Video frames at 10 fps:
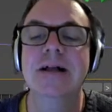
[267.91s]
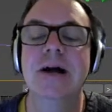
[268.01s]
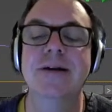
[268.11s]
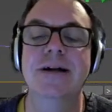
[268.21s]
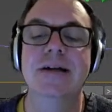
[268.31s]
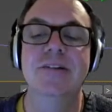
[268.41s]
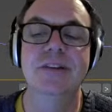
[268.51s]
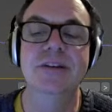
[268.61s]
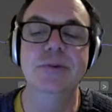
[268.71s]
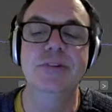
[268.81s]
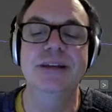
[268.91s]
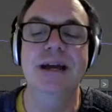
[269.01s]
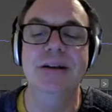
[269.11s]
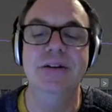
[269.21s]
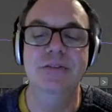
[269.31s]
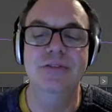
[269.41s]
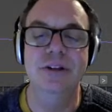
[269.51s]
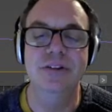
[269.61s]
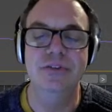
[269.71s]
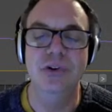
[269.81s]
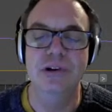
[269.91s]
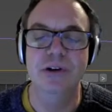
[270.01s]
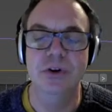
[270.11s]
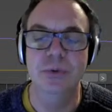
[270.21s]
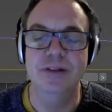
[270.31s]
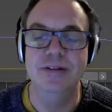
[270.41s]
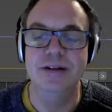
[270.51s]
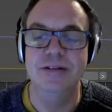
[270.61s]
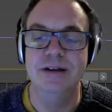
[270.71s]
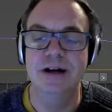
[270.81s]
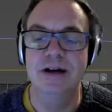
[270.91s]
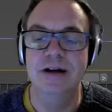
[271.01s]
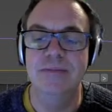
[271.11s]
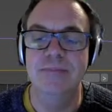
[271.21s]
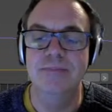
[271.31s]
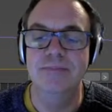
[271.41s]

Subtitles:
Okay, so this was the end of the tutorial that we did on